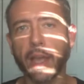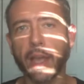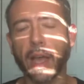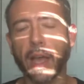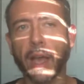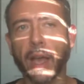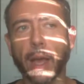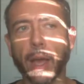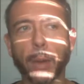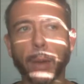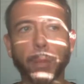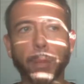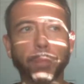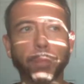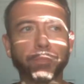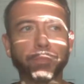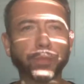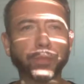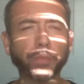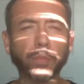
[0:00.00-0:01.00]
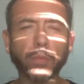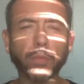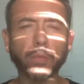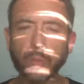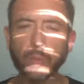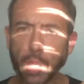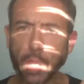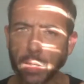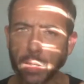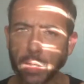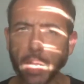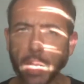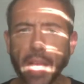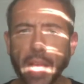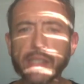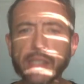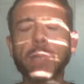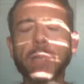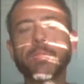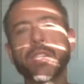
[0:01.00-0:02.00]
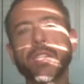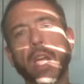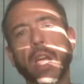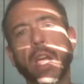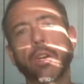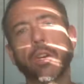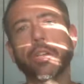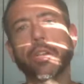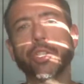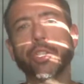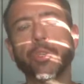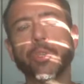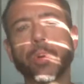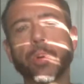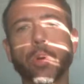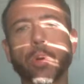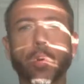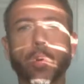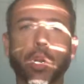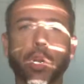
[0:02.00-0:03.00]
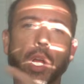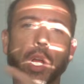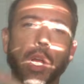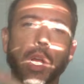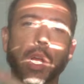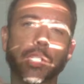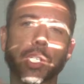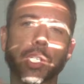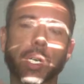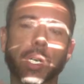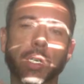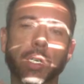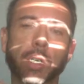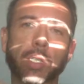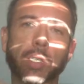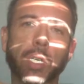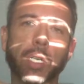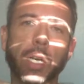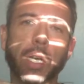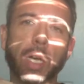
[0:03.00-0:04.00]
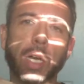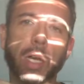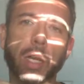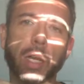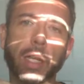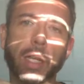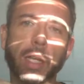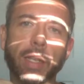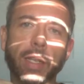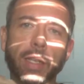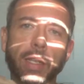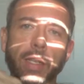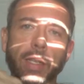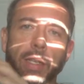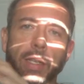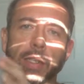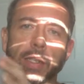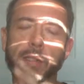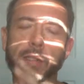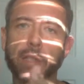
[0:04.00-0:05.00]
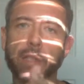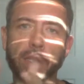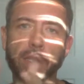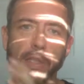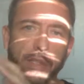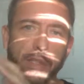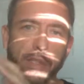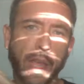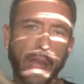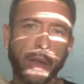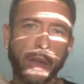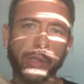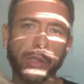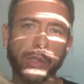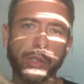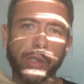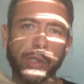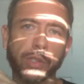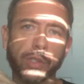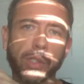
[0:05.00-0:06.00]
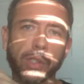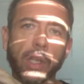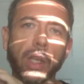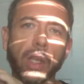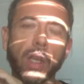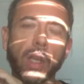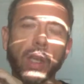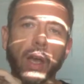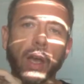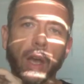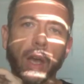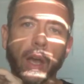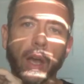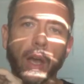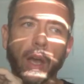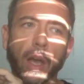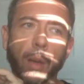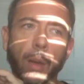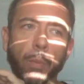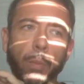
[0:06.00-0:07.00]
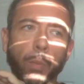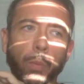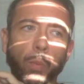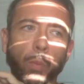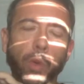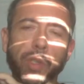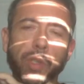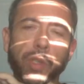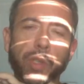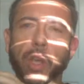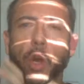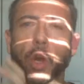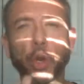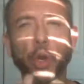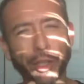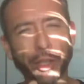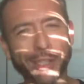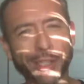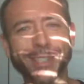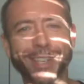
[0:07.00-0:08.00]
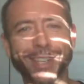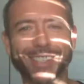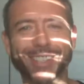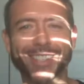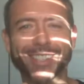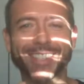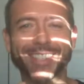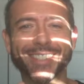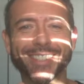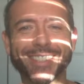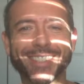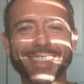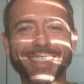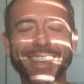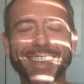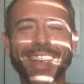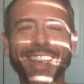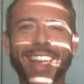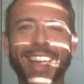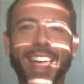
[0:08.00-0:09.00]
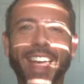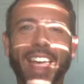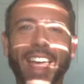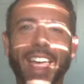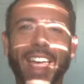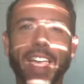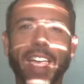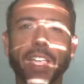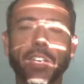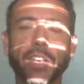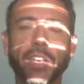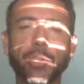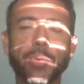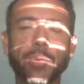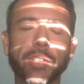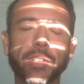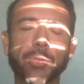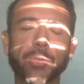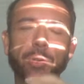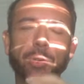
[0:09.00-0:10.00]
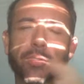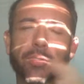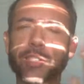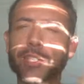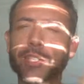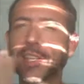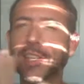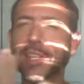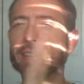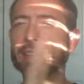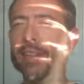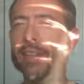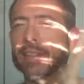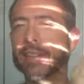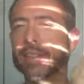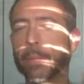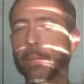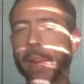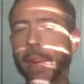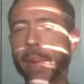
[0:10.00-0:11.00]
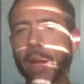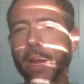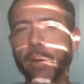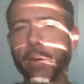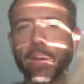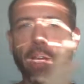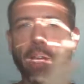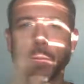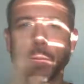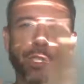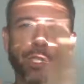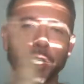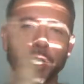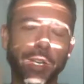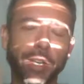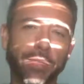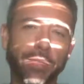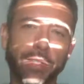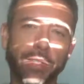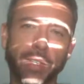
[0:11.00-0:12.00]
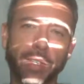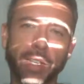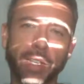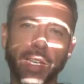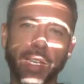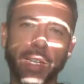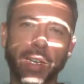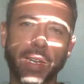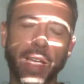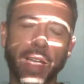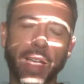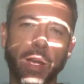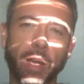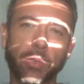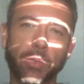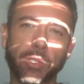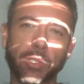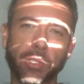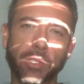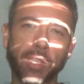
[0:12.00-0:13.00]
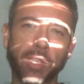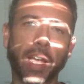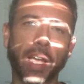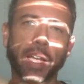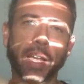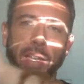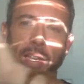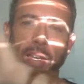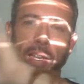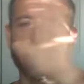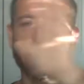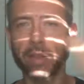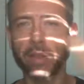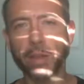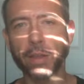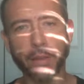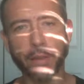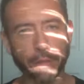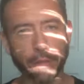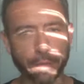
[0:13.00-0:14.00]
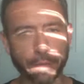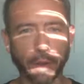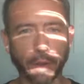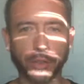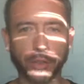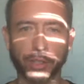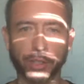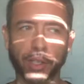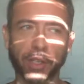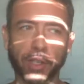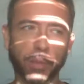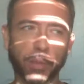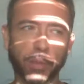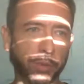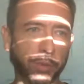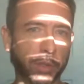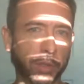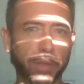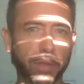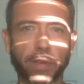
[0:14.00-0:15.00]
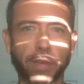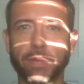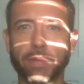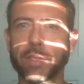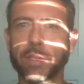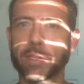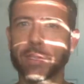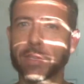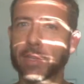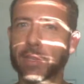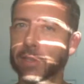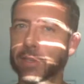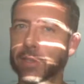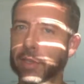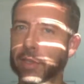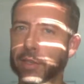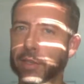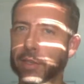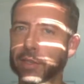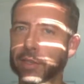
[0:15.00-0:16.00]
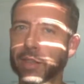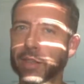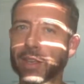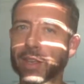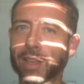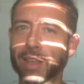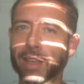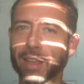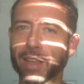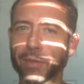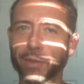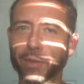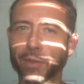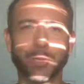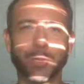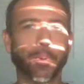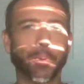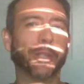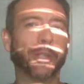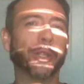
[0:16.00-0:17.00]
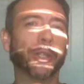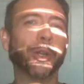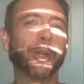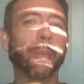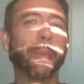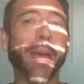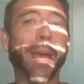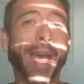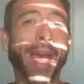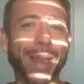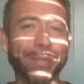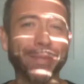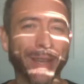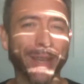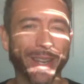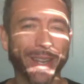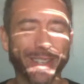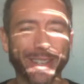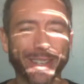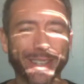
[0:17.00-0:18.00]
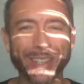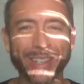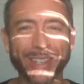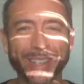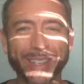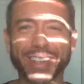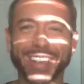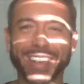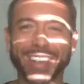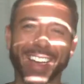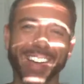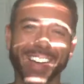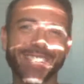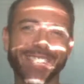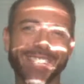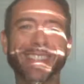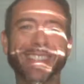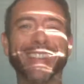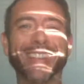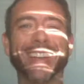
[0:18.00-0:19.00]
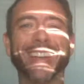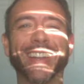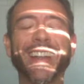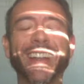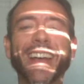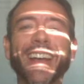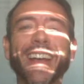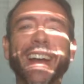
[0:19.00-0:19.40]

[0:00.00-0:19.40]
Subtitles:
The last time Saturn and Jupiter were conjunct in these houses was the early 60s. And you can sort of see the paradigm shift in how society functioned between the 50s and 60s. If you just watch the show Mad Men, you can kind of see it.